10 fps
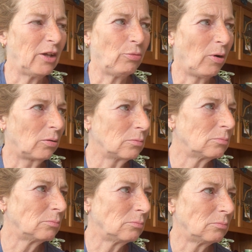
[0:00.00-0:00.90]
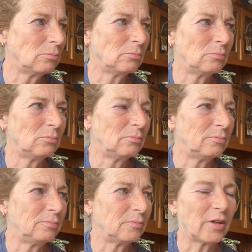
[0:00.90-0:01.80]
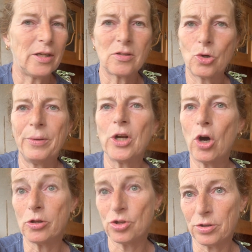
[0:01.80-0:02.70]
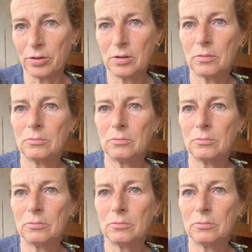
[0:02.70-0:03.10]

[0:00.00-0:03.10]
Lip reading: wrong. It's Queen Consort.